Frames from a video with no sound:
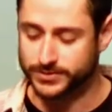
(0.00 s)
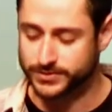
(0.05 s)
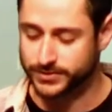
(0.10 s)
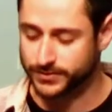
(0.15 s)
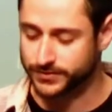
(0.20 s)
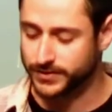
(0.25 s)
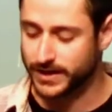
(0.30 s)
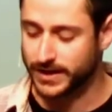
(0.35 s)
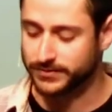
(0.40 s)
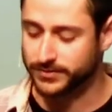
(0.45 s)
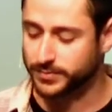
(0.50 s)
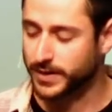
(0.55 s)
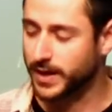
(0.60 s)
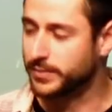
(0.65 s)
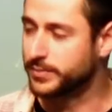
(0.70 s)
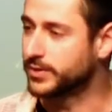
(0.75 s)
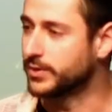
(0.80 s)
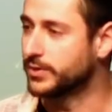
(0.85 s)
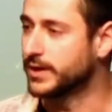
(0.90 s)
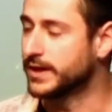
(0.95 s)
So if you have your
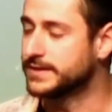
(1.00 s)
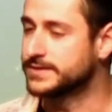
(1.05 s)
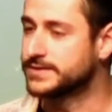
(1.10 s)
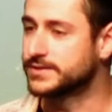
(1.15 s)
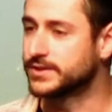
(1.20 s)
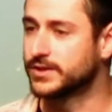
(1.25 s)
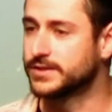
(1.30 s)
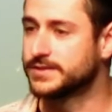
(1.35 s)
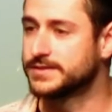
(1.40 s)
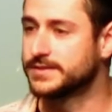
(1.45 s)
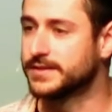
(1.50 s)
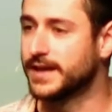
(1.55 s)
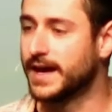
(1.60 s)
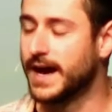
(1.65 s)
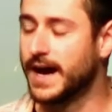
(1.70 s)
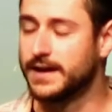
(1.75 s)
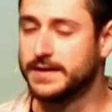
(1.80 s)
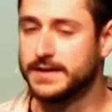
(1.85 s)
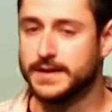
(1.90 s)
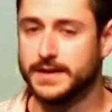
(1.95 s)
Bible, go ahead and turn to
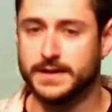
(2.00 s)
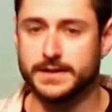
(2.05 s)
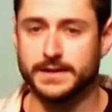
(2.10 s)
that.